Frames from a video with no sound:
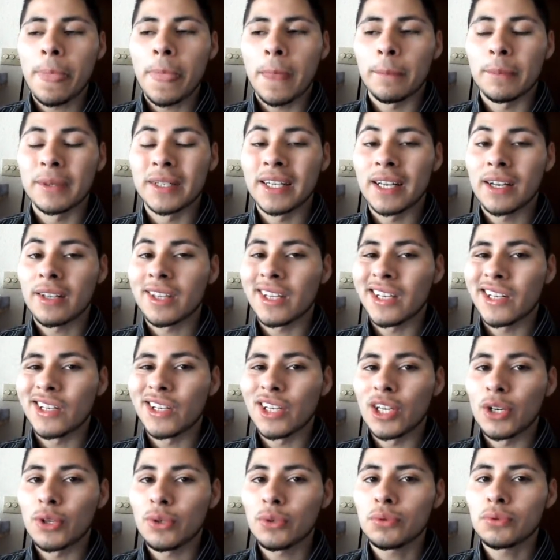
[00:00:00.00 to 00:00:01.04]
but now they
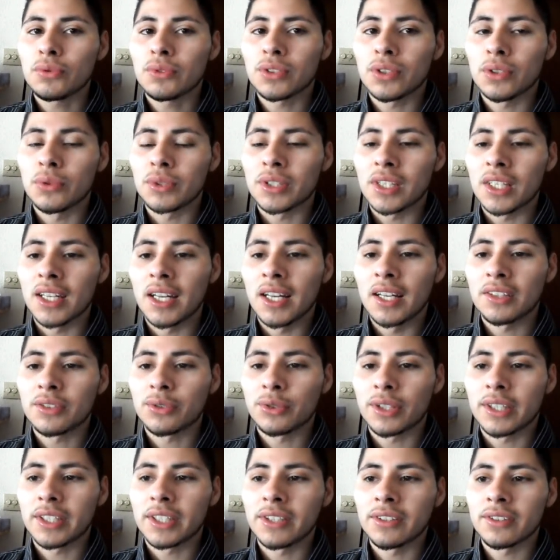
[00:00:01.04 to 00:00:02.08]
don't, so it's a lot
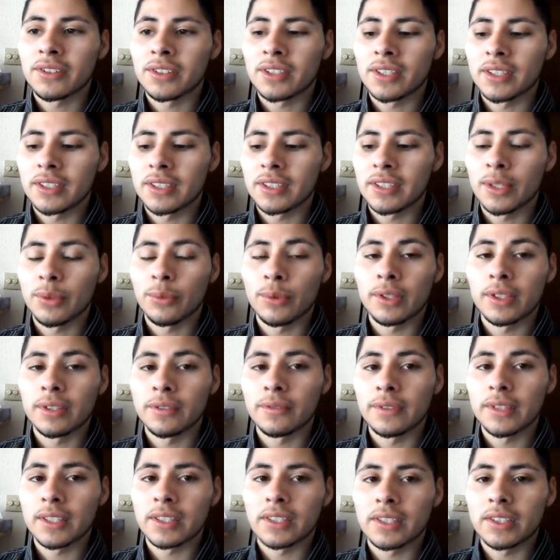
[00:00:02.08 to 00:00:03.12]
trickier to get rid of
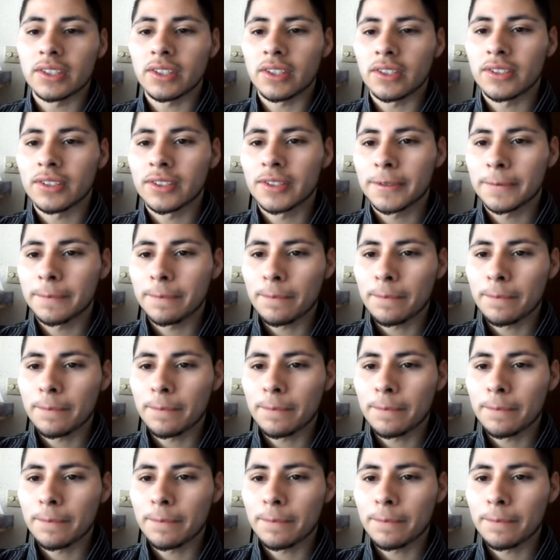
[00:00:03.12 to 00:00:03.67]
Ixies cards.